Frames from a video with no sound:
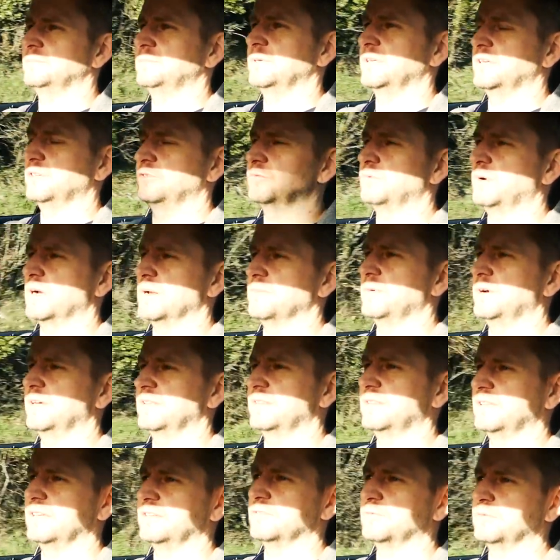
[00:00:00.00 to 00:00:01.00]
because one of my
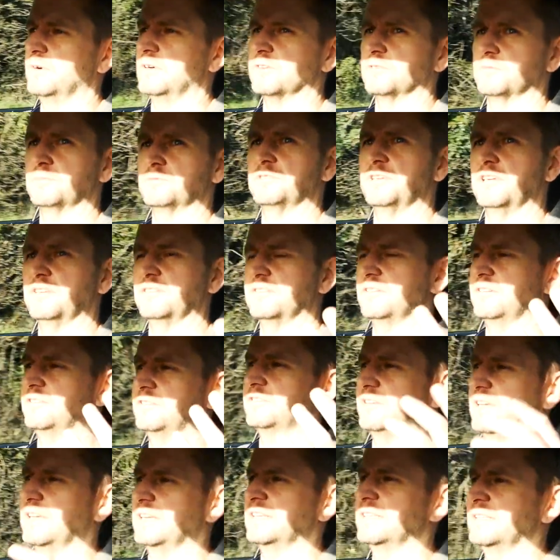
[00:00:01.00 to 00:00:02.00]
things was potentially
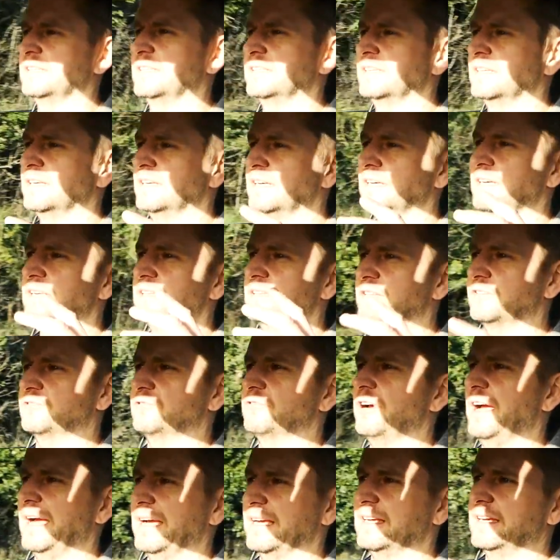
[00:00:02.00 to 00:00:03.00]
selling the
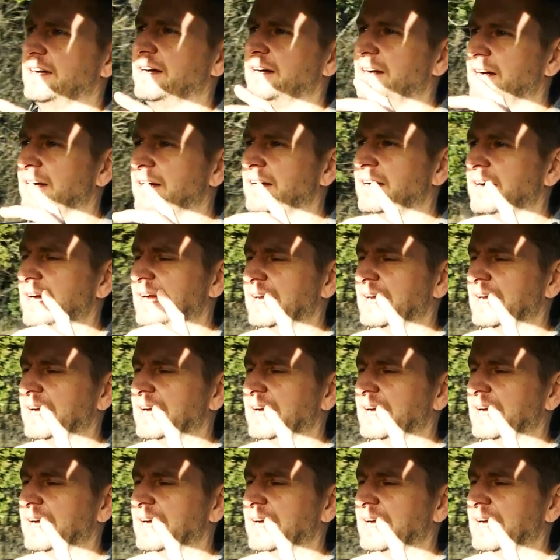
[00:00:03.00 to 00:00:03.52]
track car